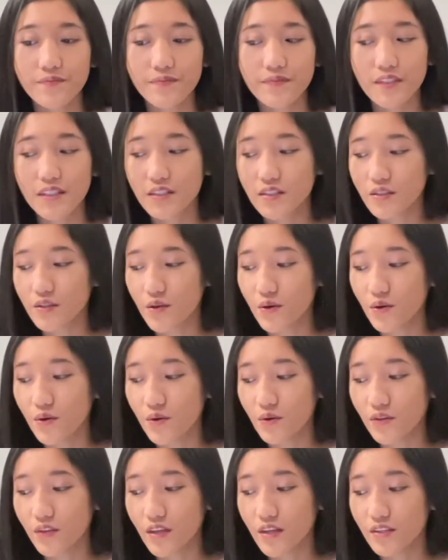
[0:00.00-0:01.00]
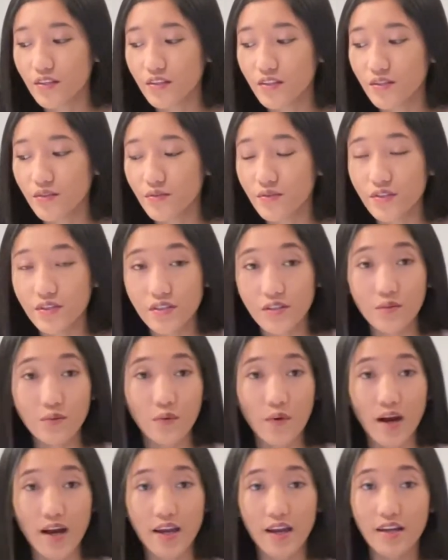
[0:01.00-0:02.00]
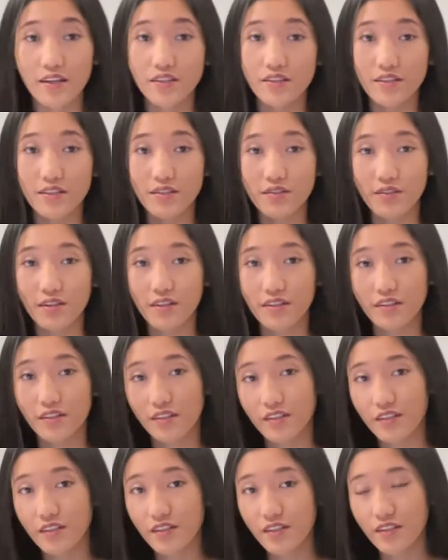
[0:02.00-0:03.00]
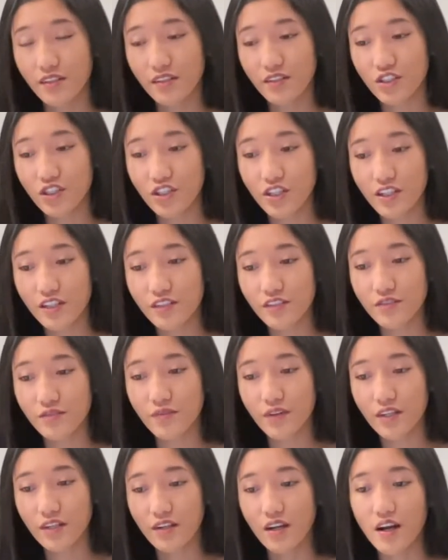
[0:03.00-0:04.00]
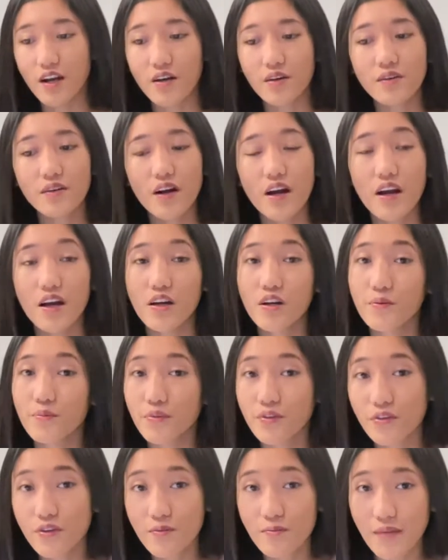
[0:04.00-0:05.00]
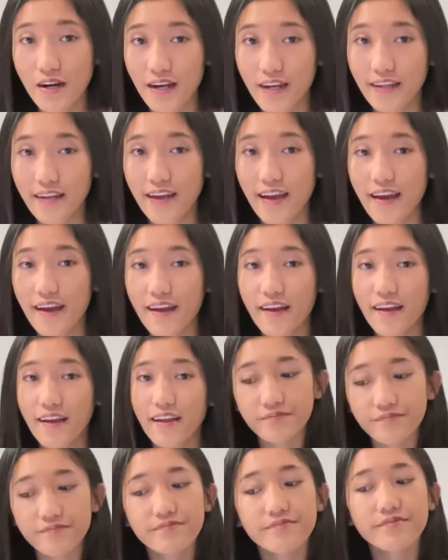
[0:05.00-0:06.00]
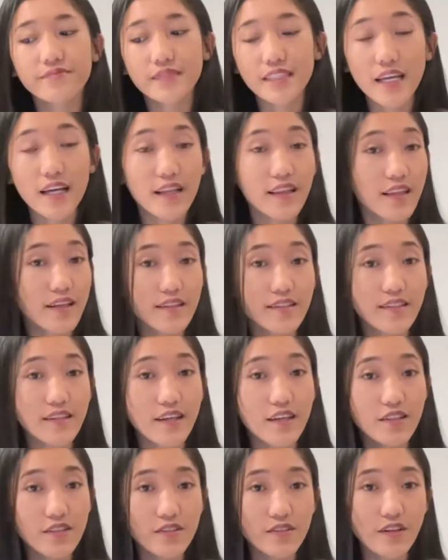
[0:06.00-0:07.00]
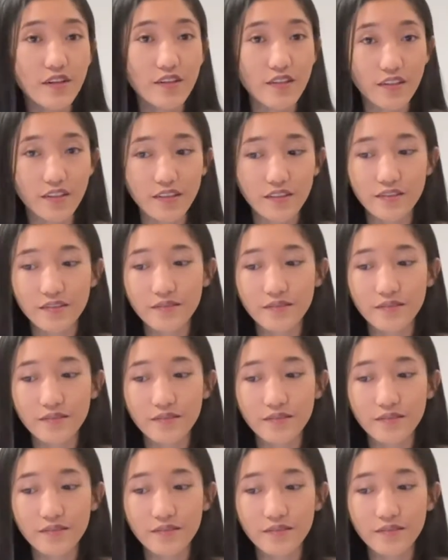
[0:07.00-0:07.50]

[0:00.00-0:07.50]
So that's the reason why I just starting the challenge right now. I hope you don't mind, and let's get started.